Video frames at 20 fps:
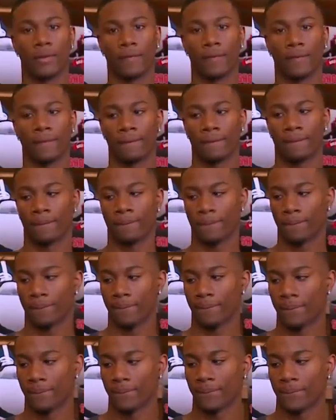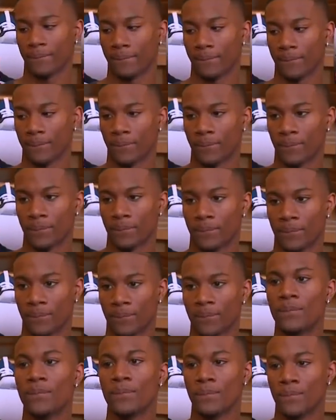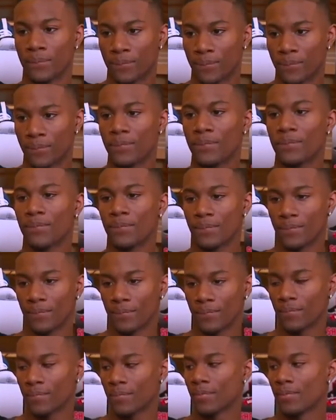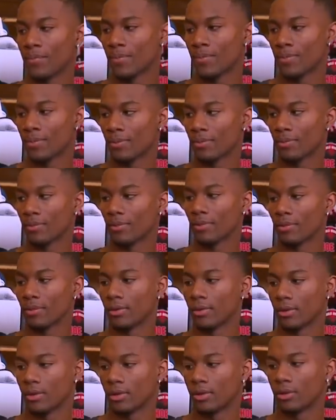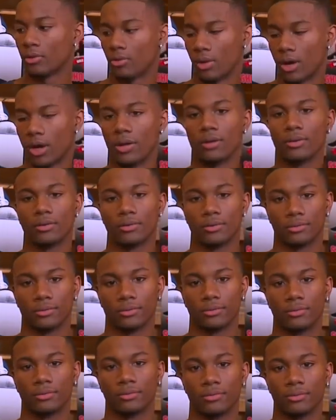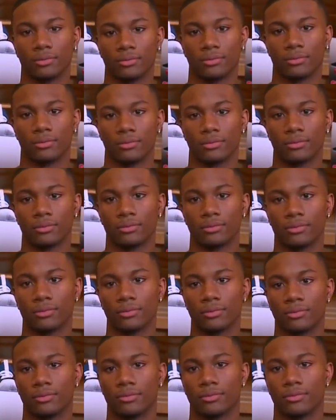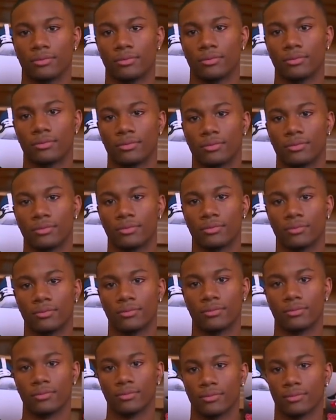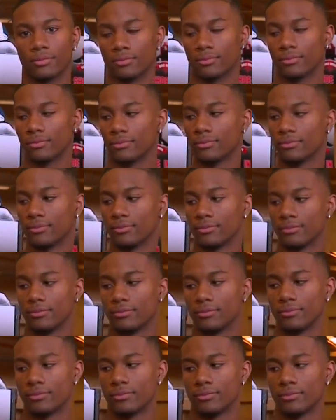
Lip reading: (silent)